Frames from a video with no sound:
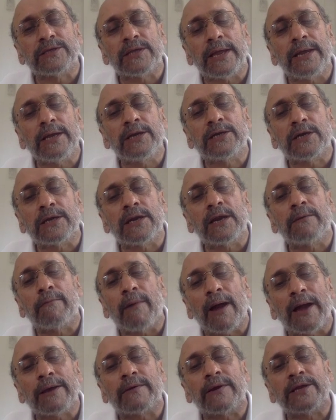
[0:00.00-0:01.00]
the internal
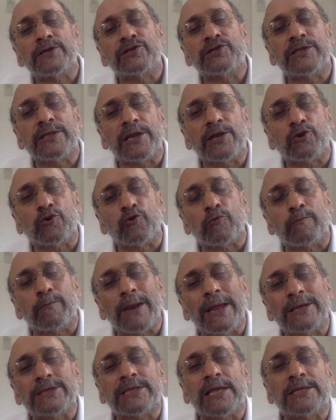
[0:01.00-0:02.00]
migration that took
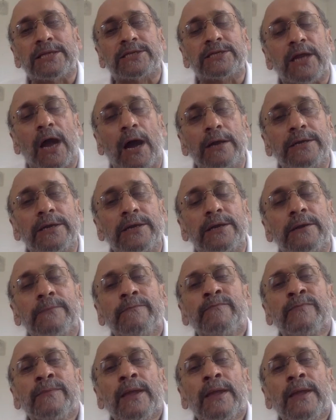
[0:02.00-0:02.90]
place that started